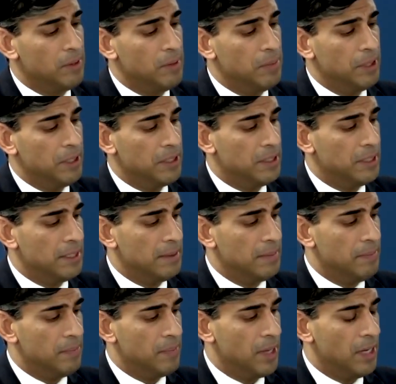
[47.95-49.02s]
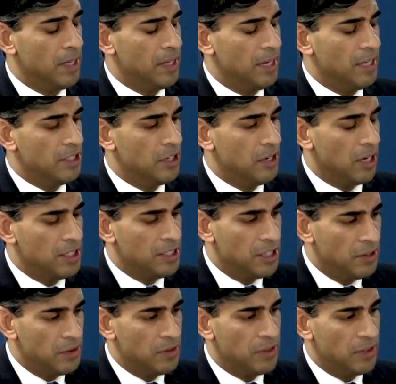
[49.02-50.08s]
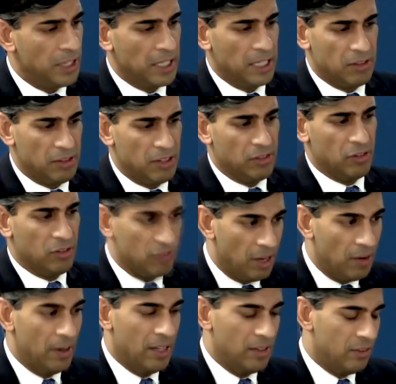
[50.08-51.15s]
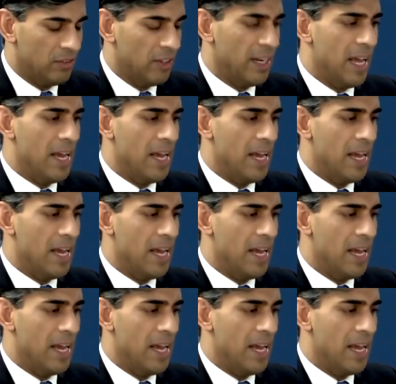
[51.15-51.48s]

But I don't think it's necessarily, as I said,